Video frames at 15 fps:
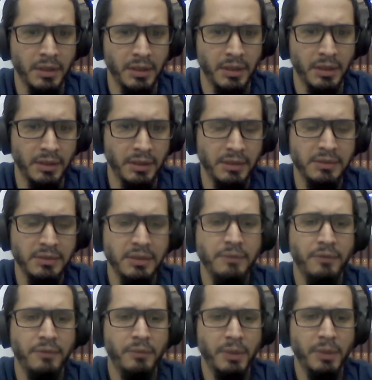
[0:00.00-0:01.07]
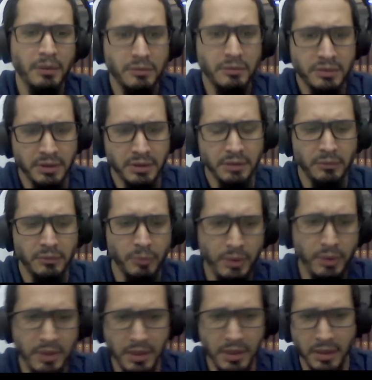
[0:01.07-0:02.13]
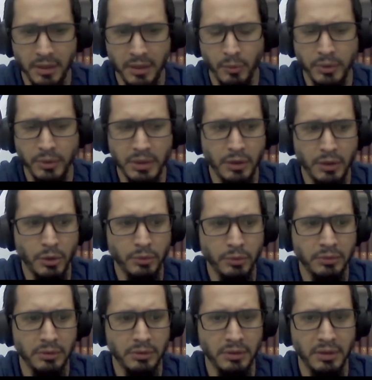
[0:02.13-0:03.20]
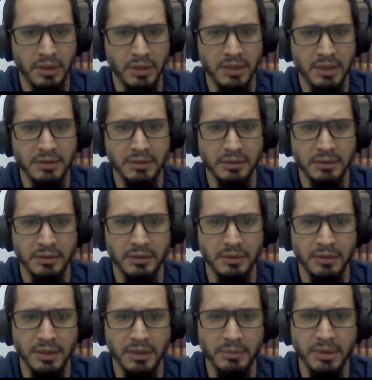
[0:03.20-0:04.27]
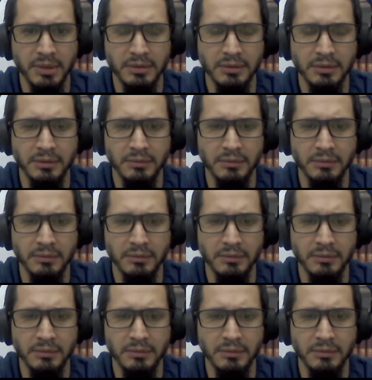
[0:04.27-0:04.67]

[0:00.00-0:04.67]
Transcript: That is the informed consent with the code. Next, please.